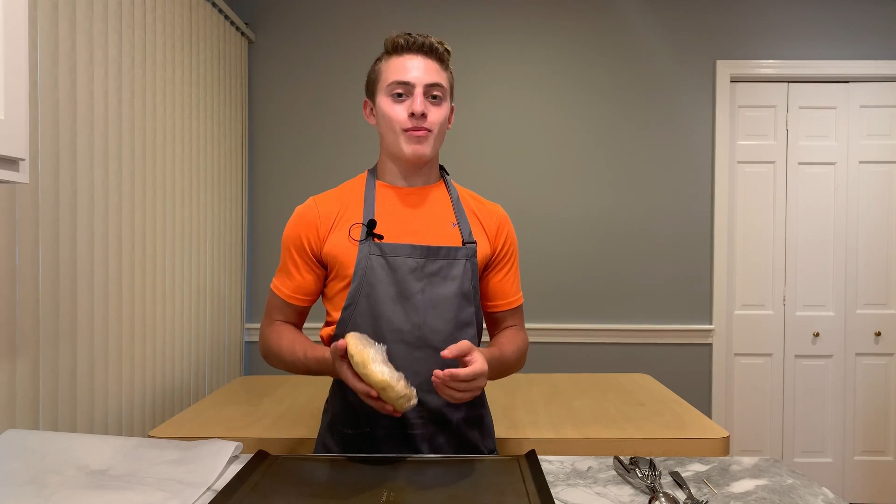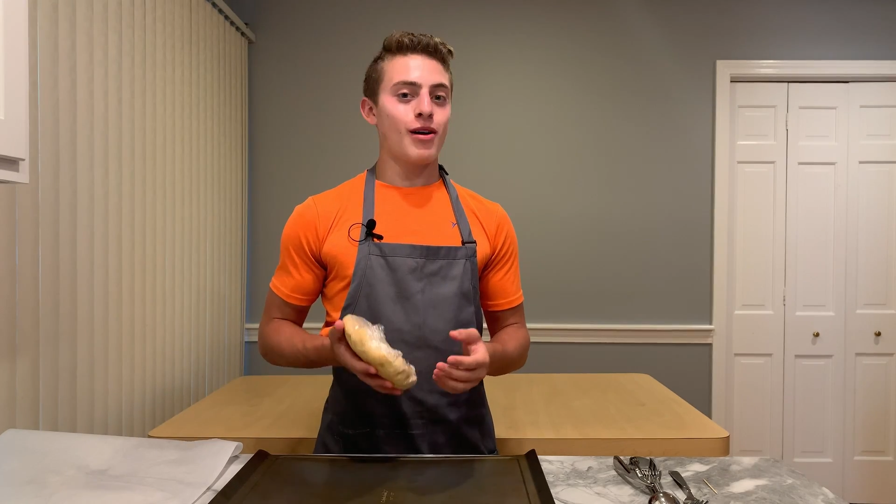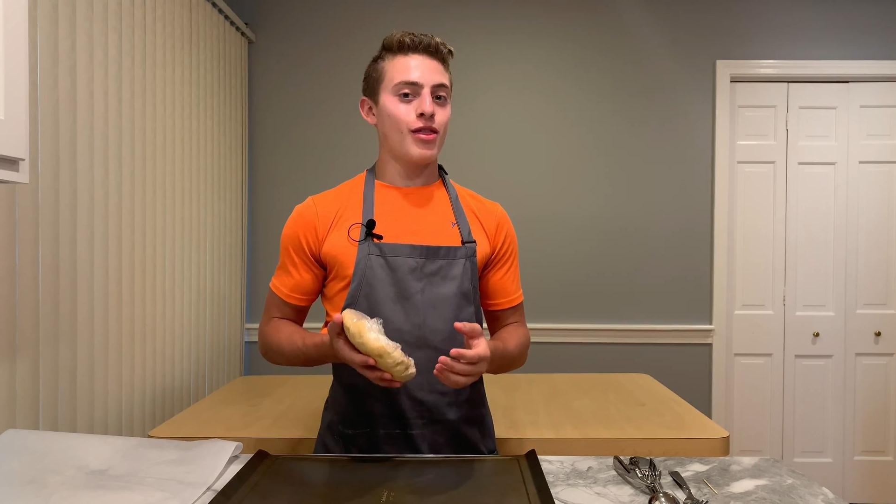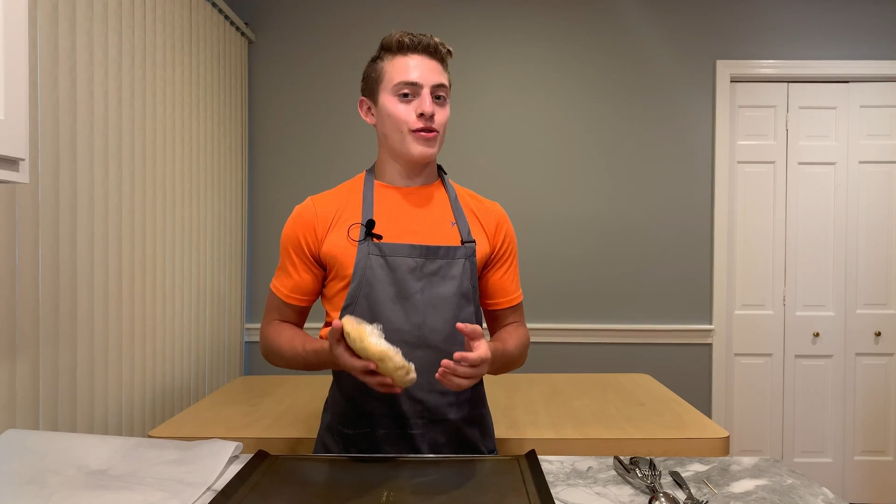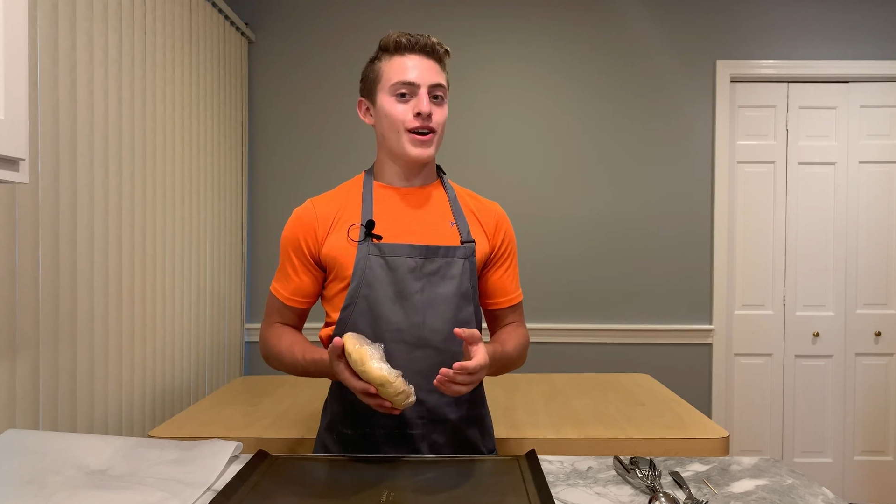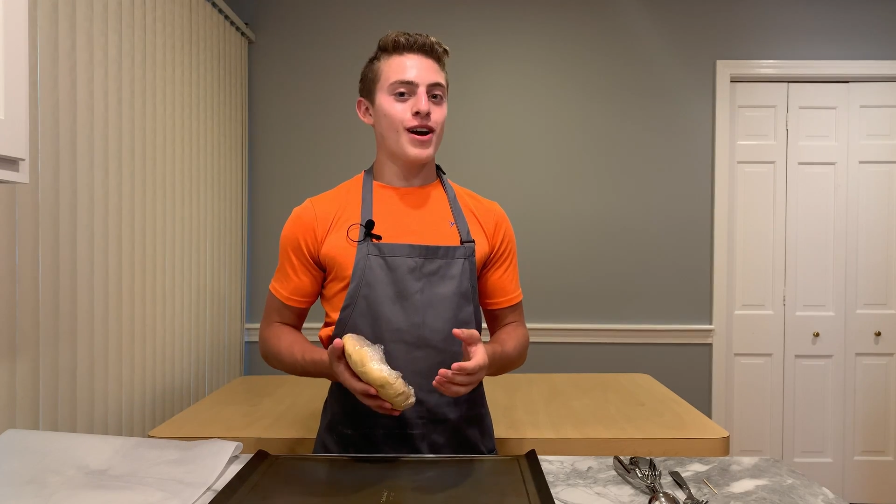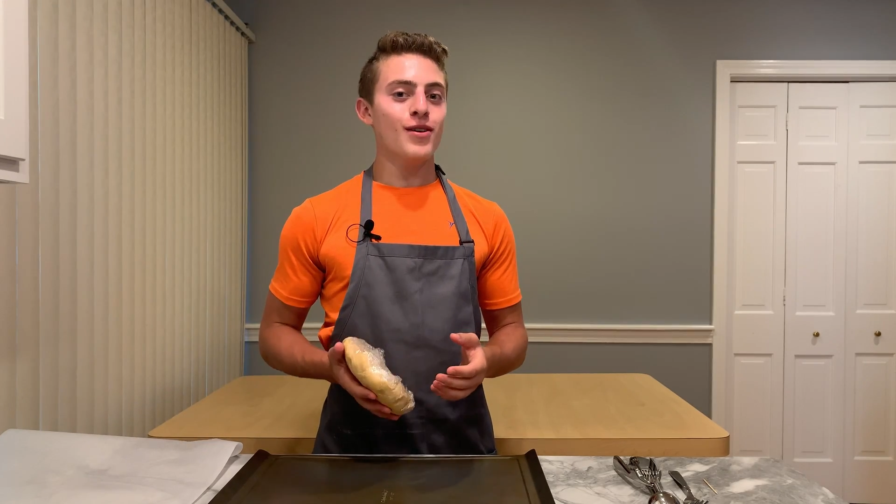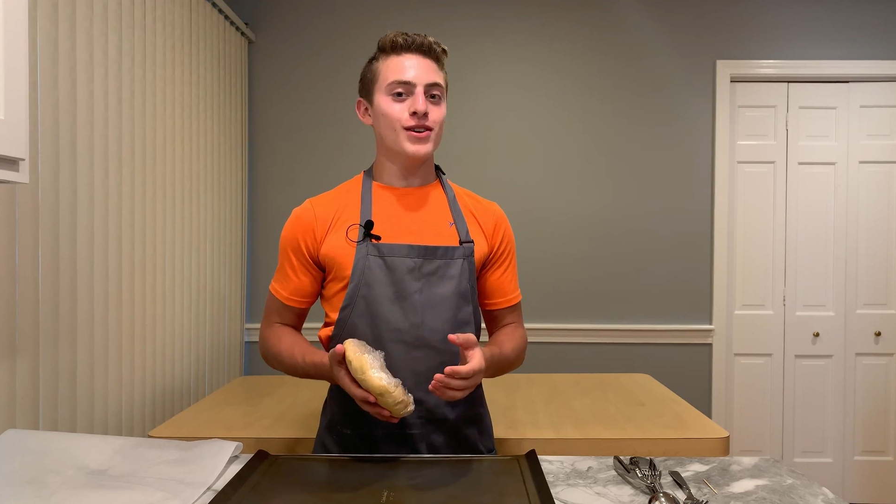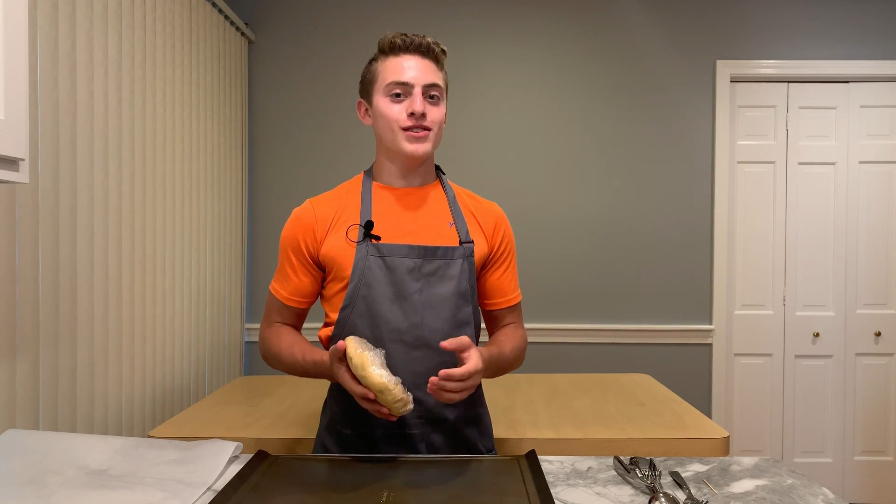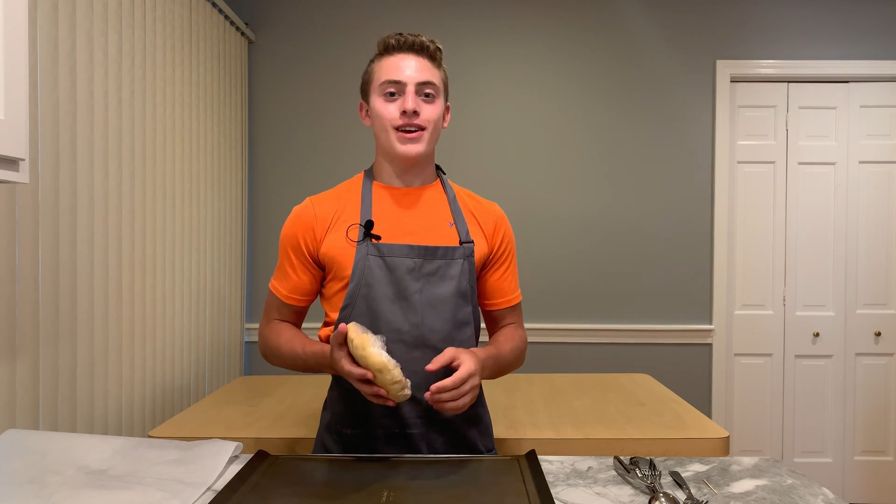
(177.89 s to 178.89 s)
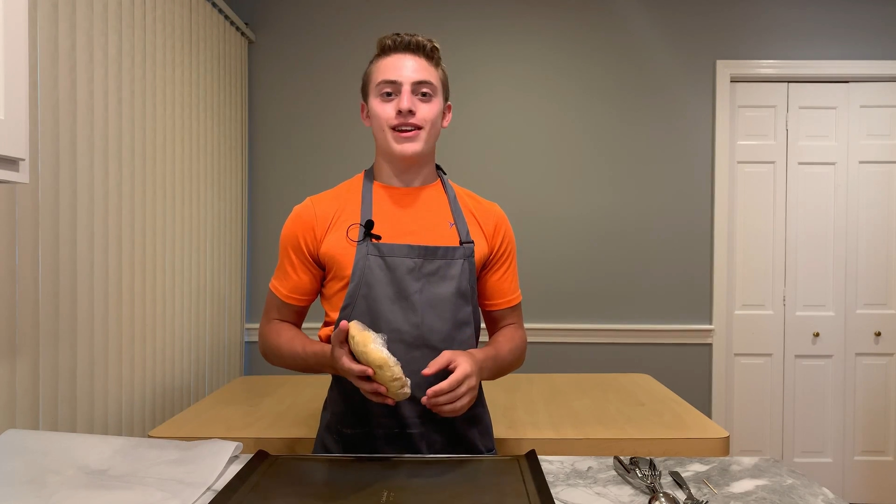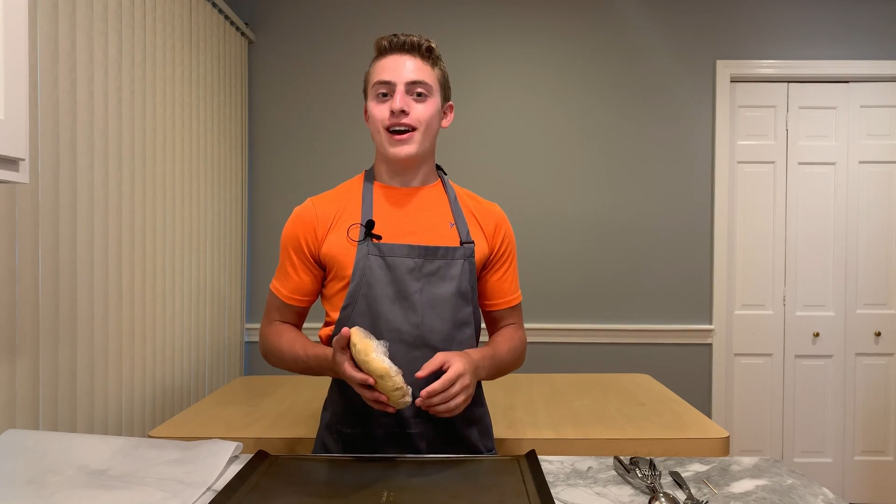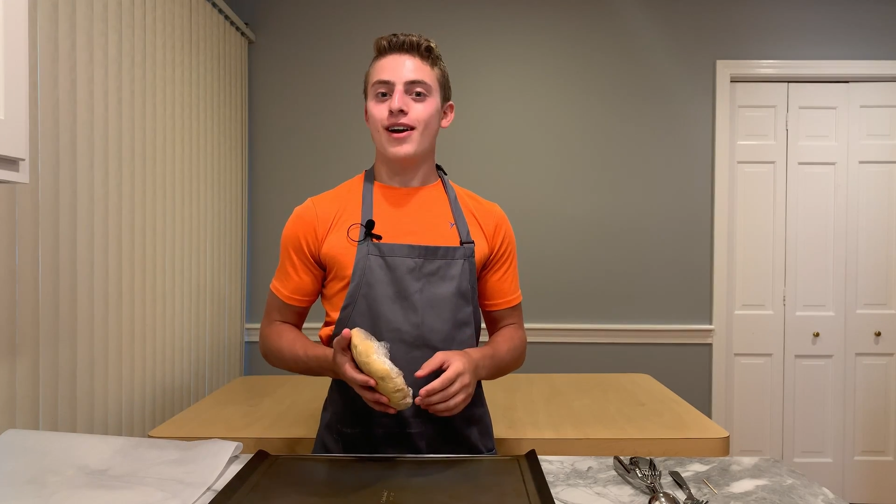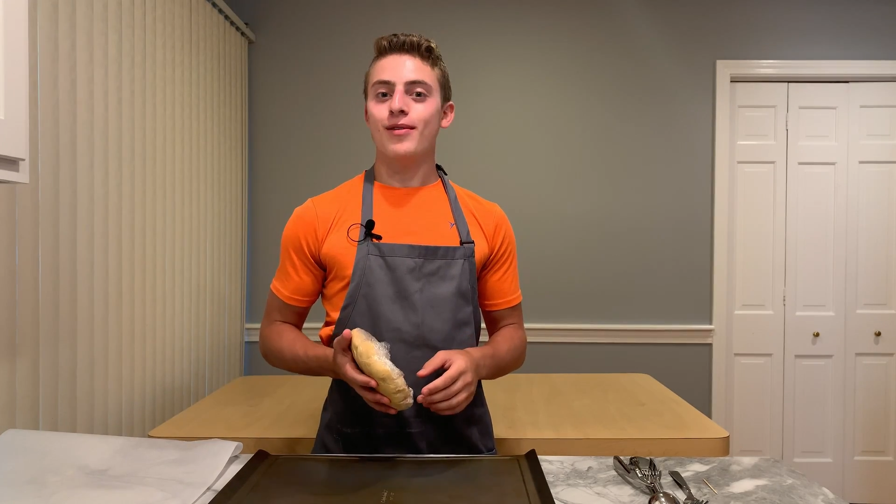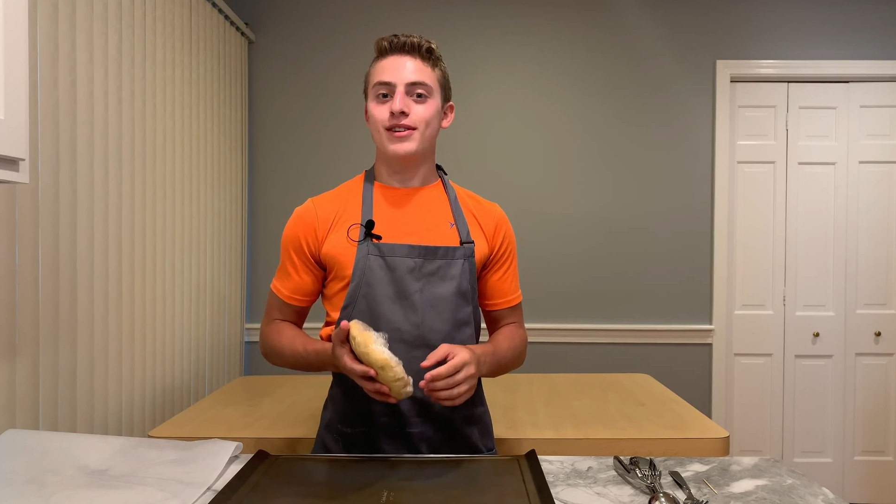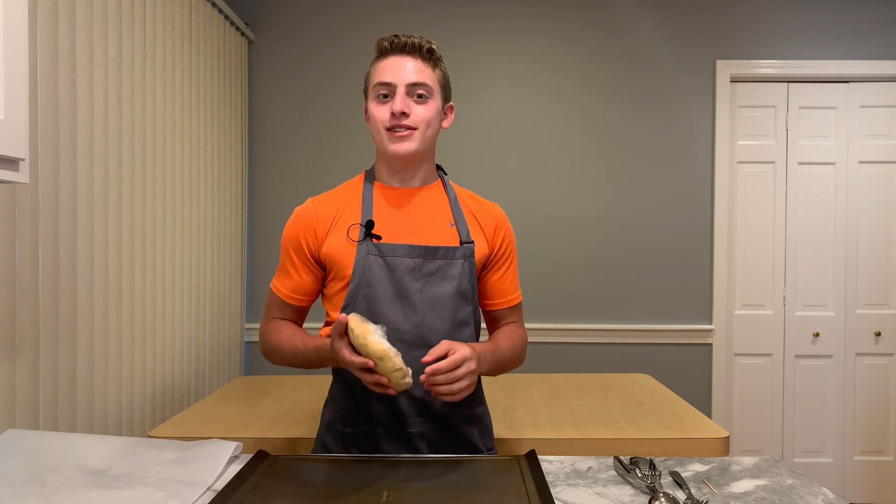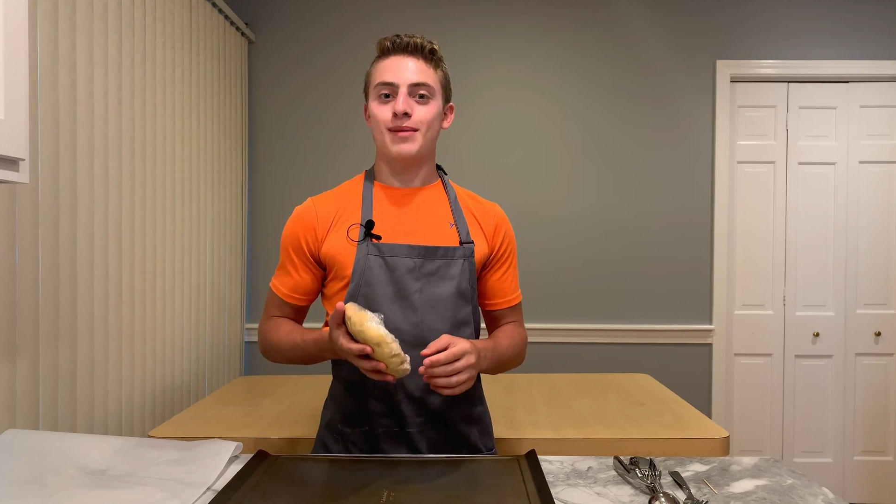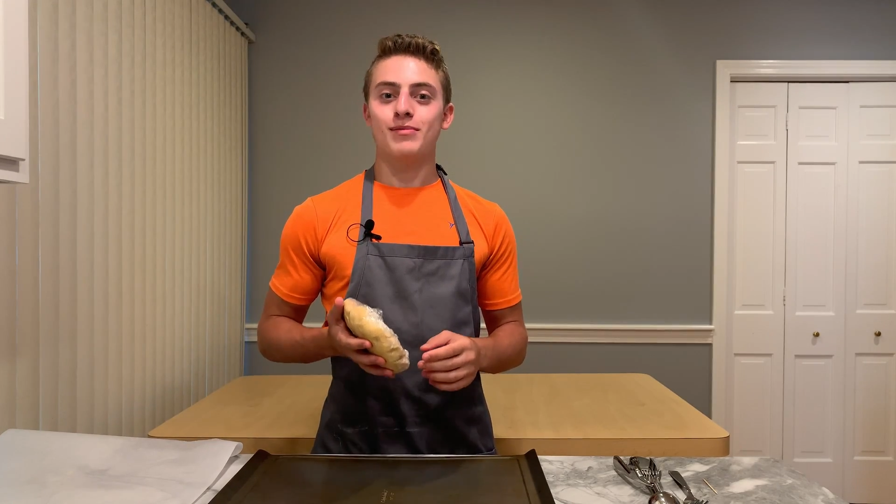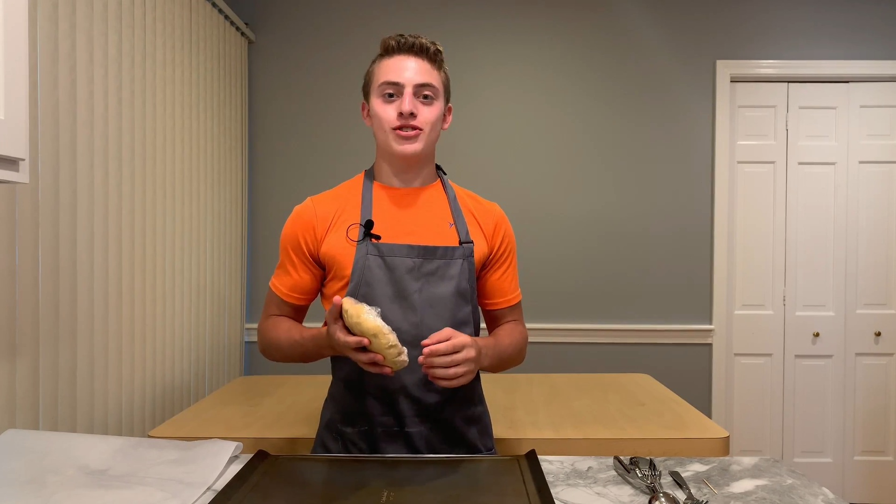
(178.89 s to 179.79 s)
about 3 hours, and now it's time to